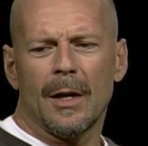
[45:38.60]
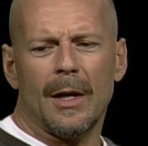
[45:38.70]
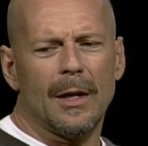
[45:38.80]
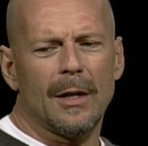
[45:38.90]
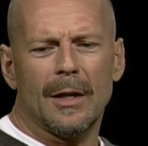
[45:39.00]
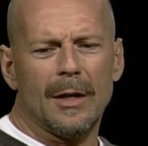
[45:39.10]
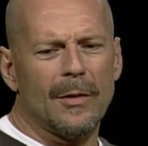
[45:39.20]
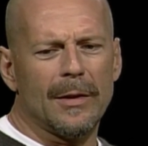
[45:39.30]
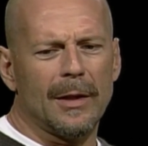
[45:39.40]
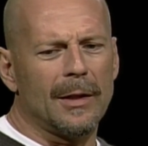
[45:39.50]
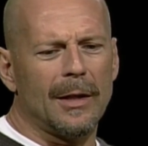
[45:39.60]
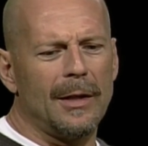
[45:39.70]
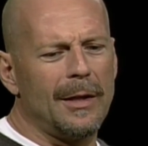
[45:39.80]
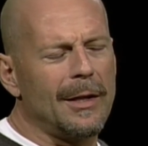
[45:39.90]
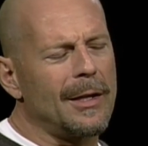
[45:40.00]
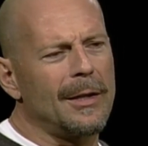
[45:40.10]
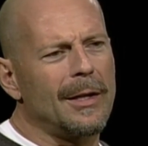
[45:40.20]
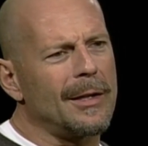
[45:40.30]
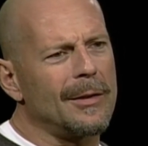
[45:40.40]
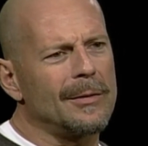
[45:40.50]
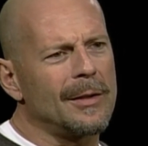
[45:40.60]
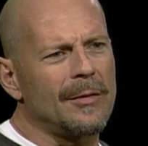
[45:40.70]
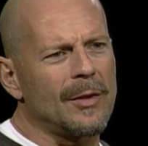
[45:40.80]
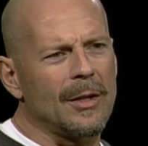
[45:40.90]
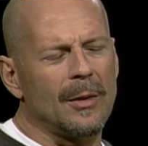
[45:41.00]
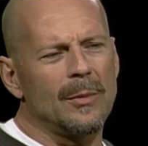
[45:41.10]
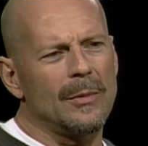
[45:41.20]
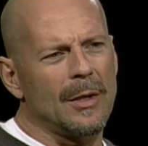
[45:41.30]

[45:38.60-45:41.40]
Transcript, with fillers: I get everything that I need out of that. I don't have to come yeah.